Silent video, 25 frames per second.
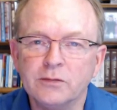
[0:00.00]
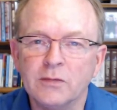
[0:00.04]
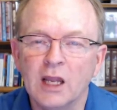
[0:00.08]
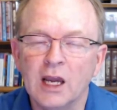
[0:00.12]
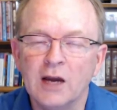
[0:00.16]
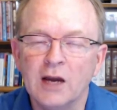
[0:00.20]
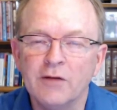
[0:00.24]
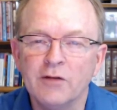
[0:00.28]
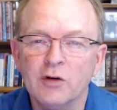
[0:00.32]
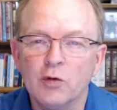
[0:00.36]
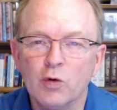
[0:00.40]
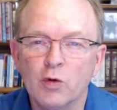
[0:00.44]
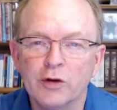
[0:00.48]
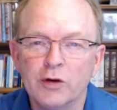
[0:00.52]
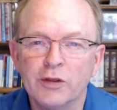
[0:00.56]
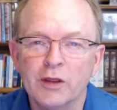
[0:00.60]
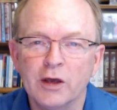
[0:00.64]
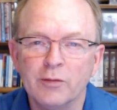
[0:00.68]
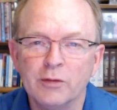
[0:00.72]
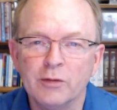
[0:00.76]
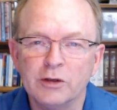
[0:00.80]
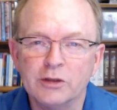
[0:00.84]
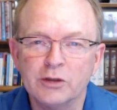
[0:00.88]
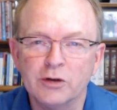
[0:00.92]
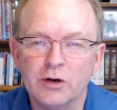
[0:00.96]
having to work
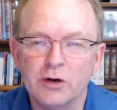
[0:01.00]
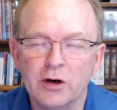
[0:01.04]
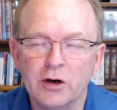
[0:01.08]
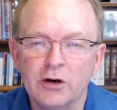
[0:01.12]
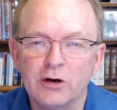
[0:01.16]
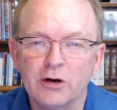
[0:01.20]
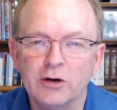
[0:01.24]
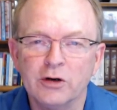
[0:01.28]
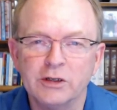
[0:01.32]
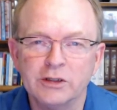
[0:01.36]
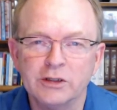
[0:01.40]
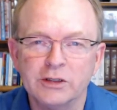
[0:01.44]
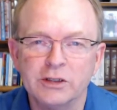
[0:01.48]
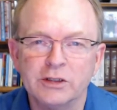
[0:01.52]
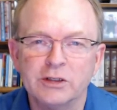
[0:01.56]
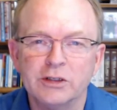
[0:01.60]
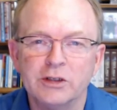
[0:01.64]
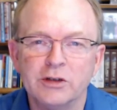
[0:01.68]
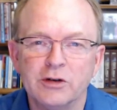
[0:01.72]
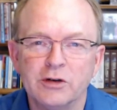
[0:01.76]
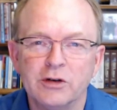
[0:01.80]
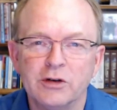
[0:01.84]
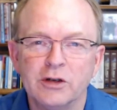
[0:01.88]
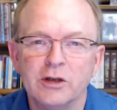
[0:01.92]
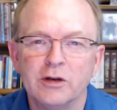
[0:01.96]
that muscle harder, because it's
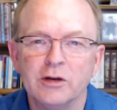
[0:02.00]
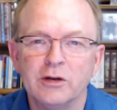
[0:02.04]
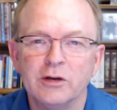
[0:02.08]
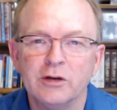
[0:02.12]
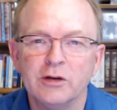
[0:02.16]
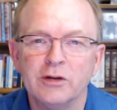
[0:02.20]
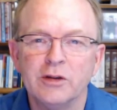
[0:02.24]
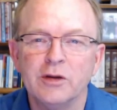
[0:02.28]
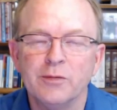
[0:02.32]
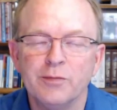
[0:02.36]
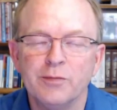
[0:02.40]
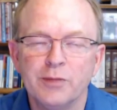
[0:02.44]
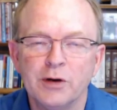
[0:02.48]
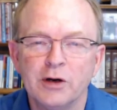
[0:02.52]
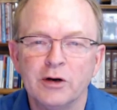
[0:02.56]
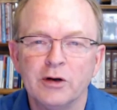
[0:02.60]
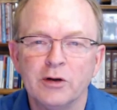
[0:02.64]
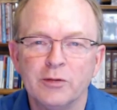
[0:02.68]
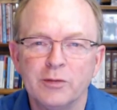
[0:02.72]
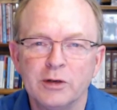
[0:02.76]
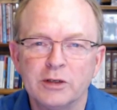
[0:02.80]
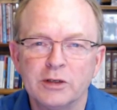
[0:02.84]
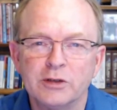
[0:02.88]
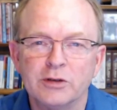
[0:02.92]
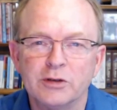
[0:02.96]
the only, the
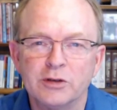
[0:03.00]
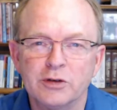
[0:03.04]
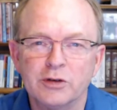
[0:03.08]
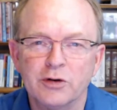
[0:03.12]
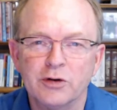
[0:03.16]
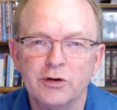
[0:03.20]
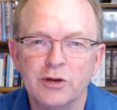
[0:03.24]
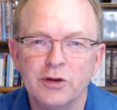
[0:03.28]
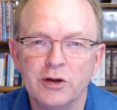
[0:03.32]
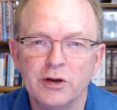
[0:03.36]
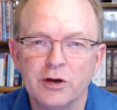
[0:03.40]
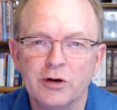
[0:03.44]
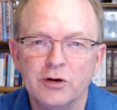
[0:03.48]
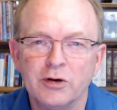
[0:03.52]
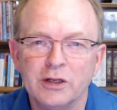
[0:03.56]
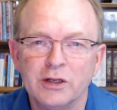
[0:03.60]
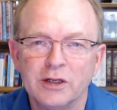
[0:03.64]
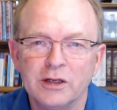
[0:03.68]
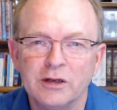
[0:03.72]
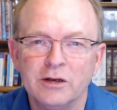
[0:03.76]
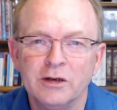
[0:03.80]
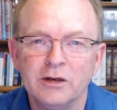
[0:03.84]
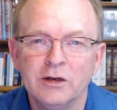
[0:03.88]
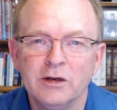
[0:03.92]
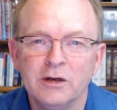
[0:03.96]
peroneal muscles are the
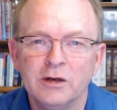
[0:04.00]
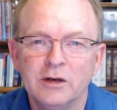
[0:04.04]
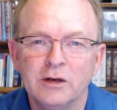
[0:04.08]
only